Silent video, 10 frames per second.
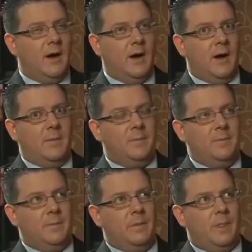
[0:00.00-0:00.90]
Um,
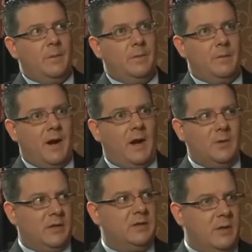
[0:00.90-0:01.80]
but how
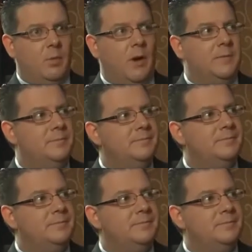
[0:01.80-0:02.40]
do we get to that point?